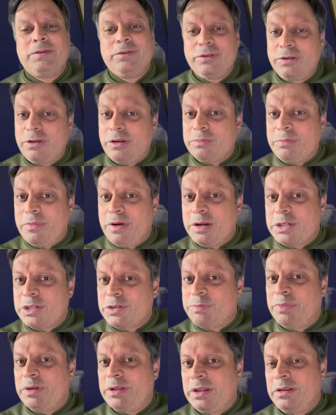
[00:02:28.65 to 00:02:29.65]
Not
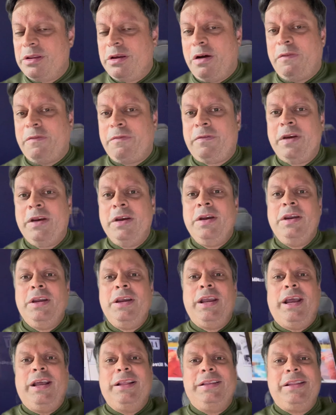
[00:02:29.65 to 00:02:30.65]
much, but enough.
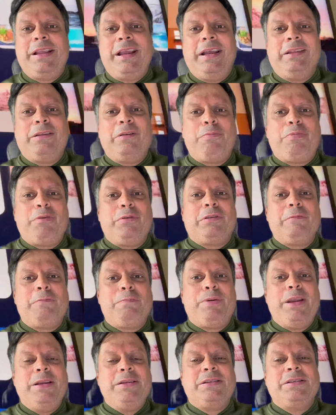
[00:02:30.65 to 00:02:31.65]
And then you put the
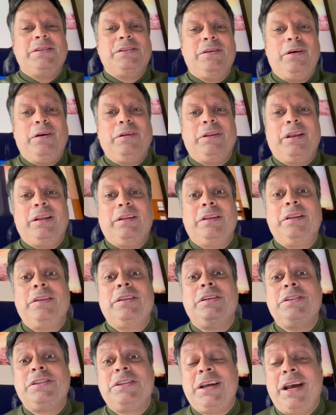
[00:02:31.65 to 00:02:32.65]
pieces on, and
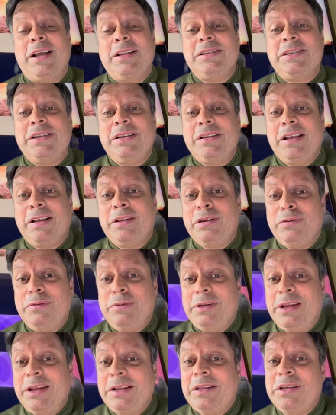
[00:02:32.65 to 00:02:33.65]
the chances that you will
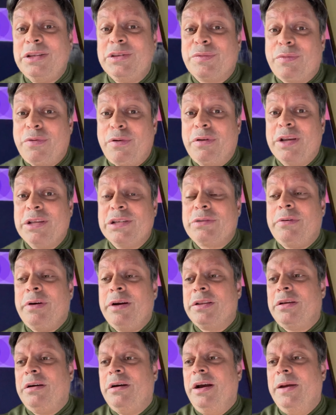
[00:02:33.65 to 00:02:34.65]
get this wrong is
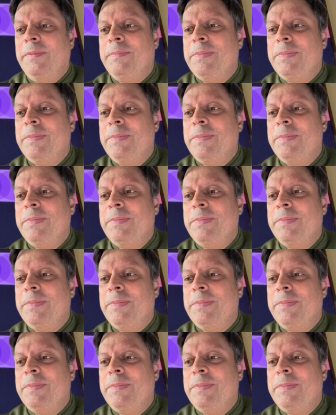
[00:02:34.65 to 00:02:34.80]
quite high.